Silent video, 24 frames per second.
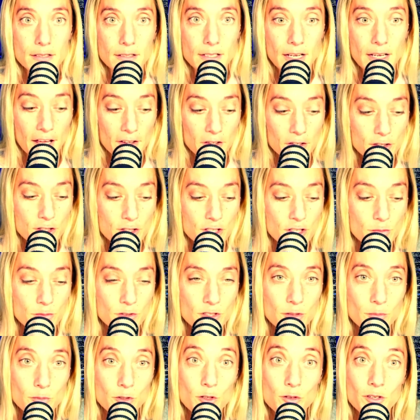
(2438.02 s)
Yeah. There's
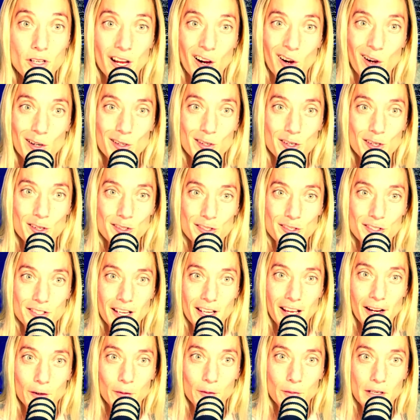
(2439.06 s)
some new characters
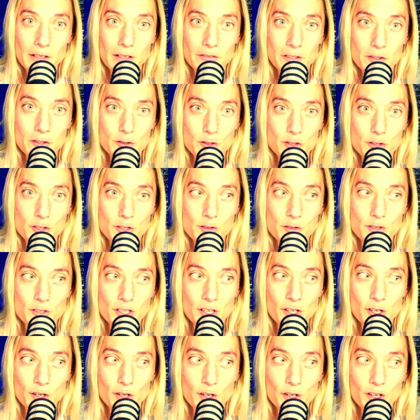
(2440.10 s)
that we've introduced
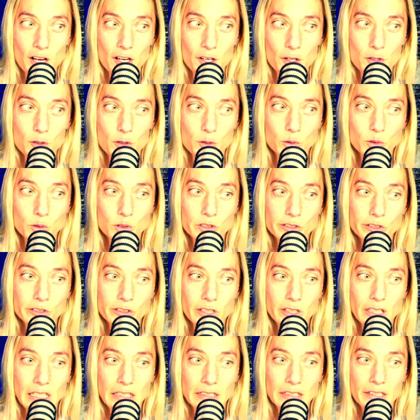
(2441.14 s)
that are kind of cool
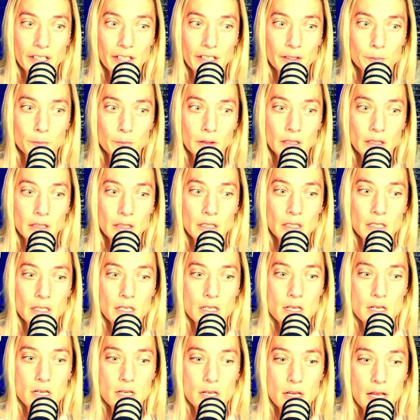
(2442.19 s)
and
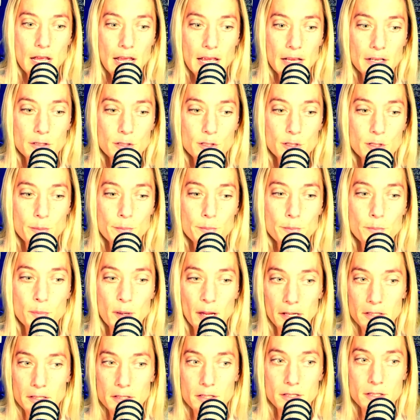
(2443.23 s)
some
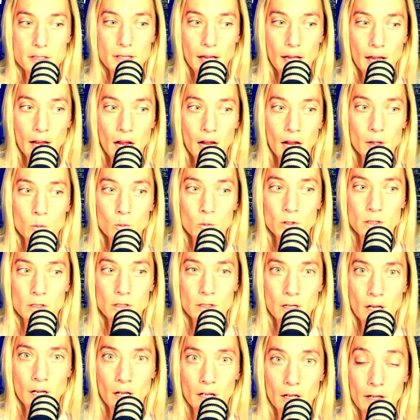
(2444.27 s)
bits that I would
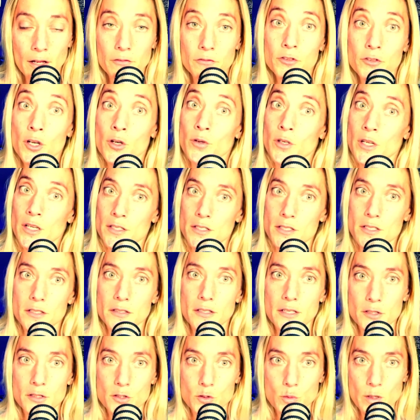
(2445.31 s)
not have noticed
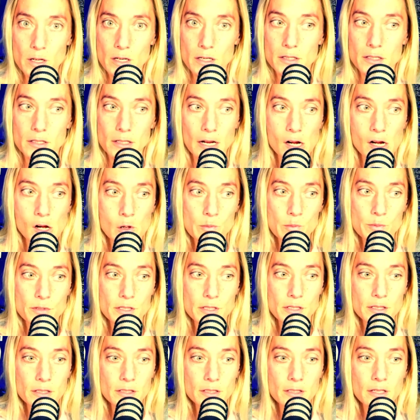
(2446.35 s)
that they tweaked and helped.
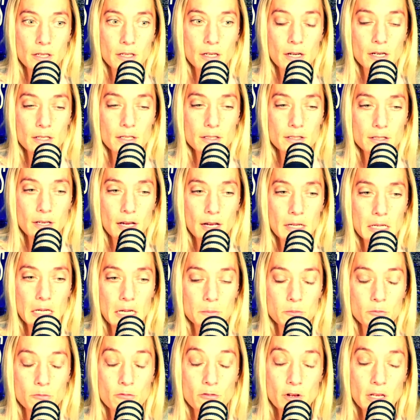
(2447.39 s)
And
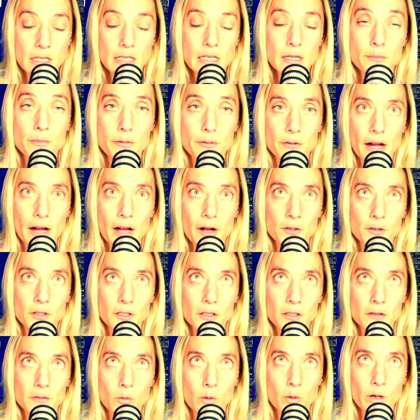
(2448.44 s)
I'm really proud
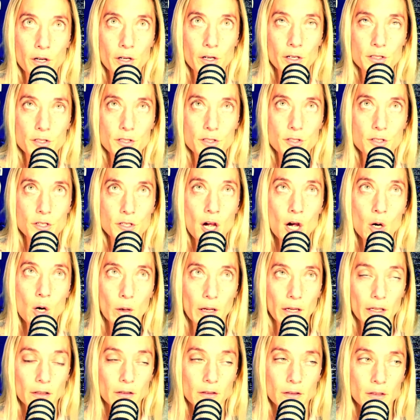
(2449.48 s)
of where it's
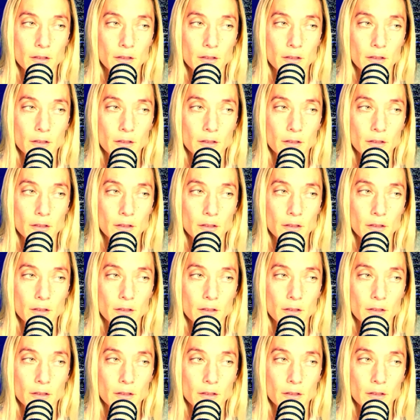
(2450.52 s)
going.